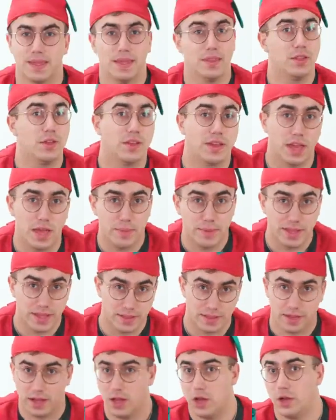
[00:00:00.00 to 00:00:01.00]
In the UK,
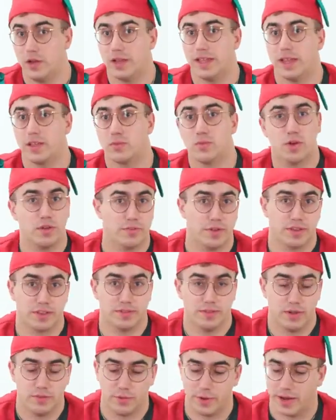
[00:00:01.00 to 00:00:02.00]
Pizza Hut only has one
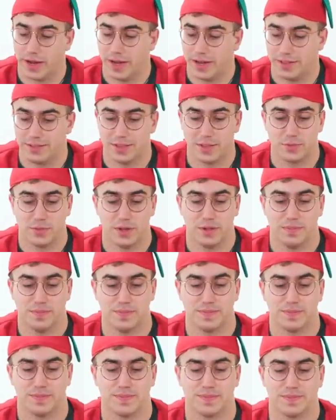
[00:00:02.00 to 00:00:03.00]
festive offering, and it's this one,
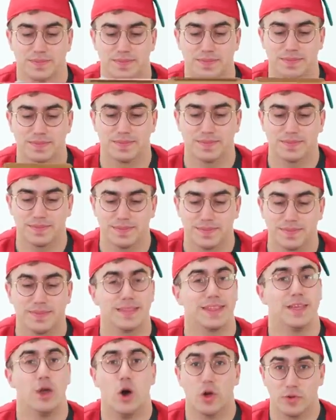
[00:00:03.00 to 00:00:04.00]

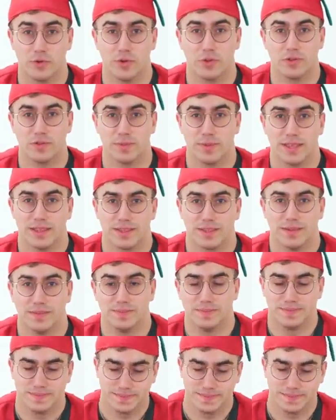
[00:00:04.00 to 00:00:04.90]
the Hog Roast Pizza.